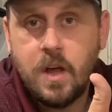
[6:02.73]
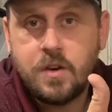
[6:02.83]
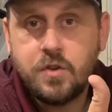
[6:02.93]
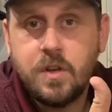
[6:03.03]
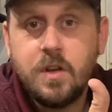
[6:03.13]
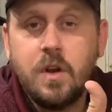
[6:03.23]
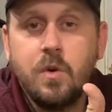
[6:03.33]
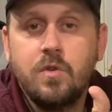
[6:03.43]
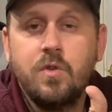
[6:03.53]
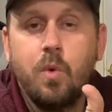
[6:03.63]
actually
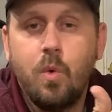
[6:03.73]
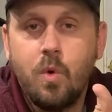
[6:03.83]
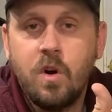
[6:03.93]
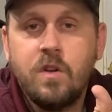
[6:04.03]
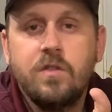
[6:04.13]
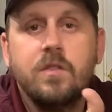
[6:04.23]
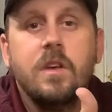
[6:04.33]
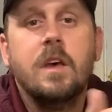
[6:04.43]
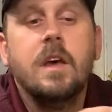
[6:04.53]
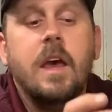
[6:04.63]
go towards
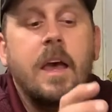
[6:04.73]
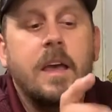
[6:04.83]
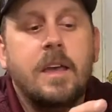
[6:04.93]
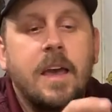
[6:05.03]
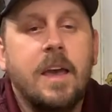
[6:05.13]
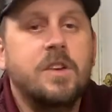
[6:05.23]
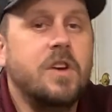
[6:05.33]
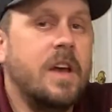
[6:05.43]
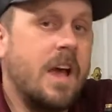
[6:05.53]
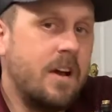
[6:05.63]
a gauge
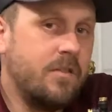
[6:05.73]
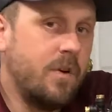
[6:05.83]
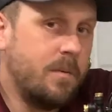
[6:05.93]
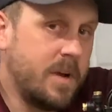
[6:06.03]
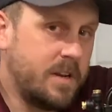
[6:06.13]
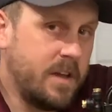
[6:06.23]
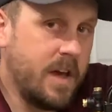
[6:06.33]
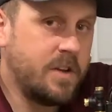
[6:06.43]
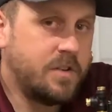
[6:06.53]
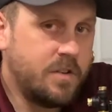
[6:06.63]
I have on my
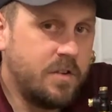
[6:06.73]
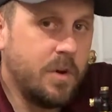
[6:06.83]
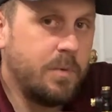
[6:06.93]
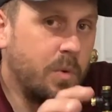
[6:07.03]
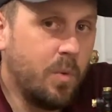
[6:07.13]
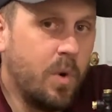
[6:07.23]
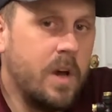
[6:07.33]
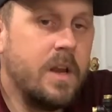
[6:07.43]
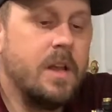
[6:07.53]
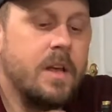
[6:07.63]
dash to tell me
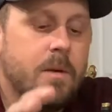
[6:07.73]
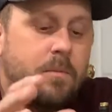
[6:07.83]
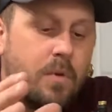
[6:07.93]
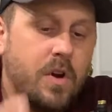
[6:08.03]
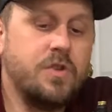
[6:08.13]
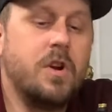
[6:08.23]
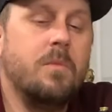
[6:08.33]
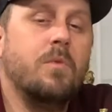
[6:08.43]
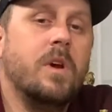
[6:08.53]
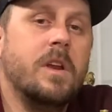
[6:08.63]
what pressure
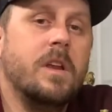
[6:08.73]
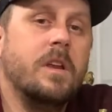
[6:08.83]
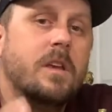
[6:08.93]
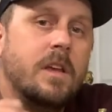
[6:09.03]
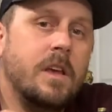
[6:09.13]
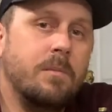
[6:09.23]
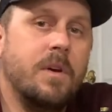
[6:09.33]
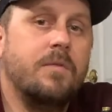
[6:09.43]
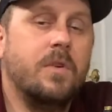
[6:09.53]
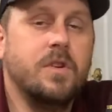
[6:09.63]
I'm running in
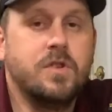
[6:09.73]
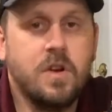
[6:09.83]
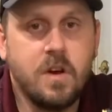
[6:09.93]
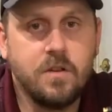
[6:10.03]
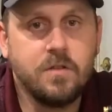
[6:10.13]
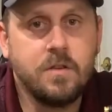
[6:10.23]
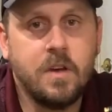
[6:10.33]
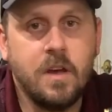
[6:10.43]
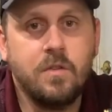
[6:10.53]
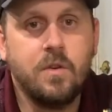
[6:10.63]
my front shocks.
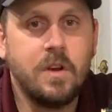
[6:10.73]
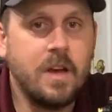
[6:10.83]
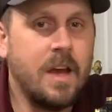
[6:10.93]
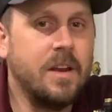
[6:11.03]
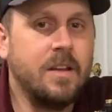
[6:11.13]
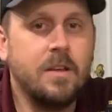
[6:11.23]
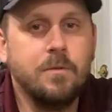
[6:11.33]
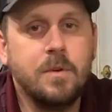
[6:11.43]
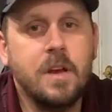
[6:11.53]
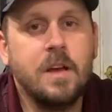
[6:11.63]
Okay, so it kind of gives
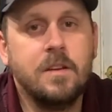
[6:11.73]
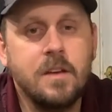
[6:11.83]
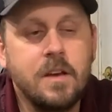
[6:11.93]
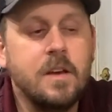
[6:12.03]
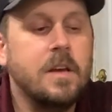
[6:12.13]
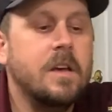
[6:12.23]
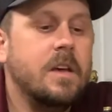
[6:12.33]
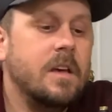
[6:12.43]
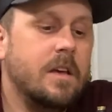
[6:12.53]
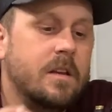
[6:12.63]
me an idea.
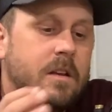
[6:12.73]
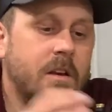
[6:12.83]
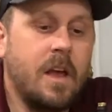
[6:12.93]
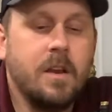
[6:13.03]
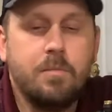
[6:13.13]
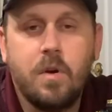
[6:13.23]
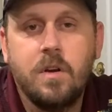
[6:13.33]
90